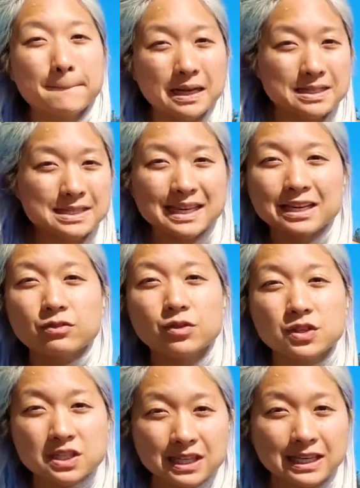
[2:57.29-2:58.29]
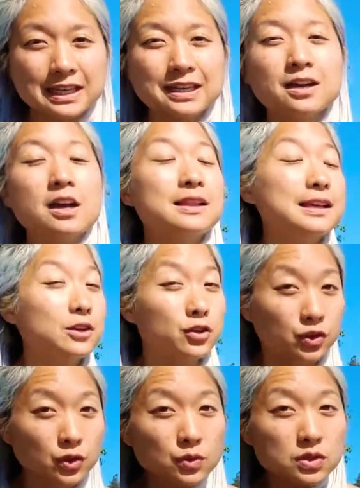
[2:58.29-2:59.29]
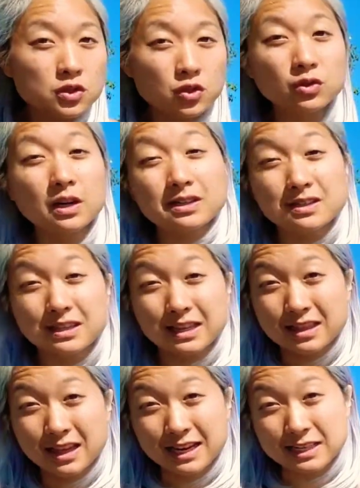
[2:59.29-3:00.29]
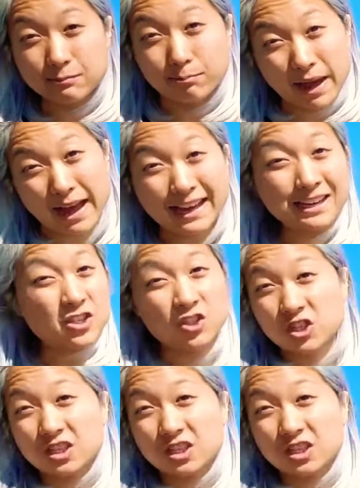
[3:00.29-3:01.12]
mundane routine that you're used to. Not to say that that is bad, it's